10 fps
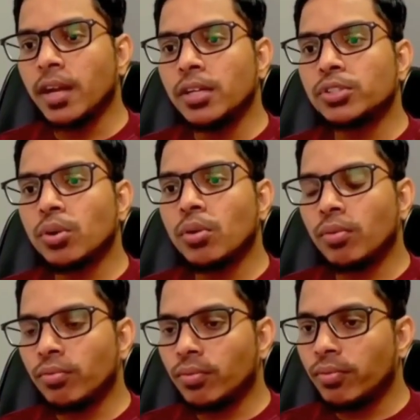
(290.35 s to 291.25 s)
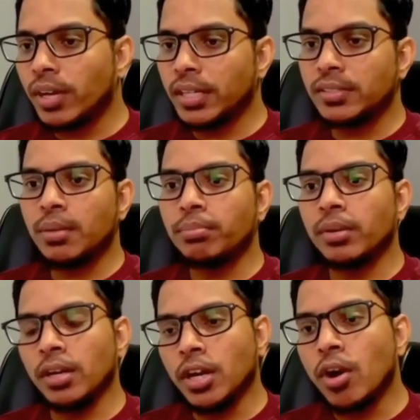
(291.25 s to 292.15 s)
So for example,
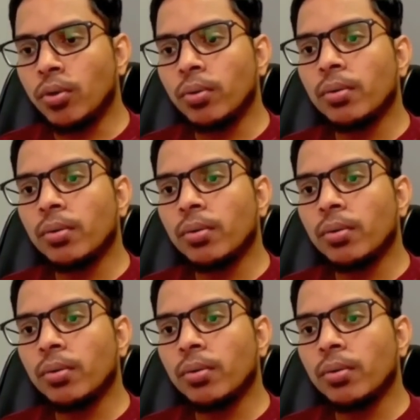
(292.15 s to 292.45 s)
now